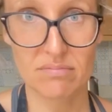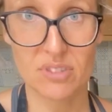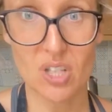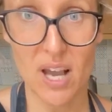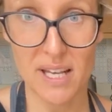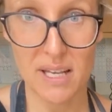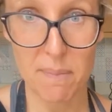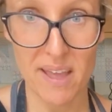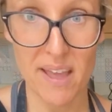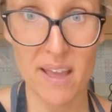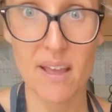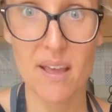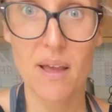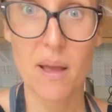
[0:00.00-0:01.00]
Tiny
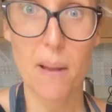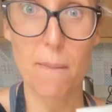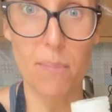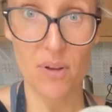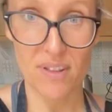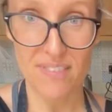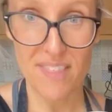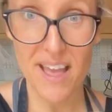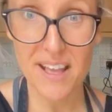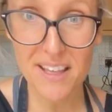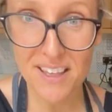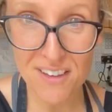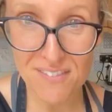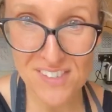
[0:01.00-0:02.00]
bit.
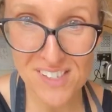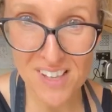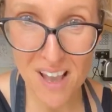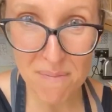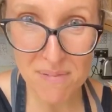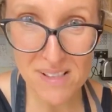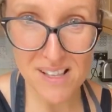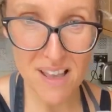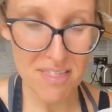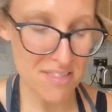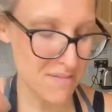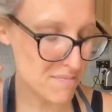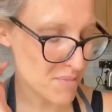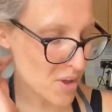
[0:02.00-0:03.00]
Thank you for typing
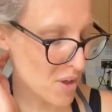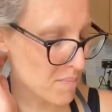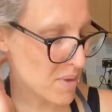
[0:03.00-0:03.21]
xantham gum.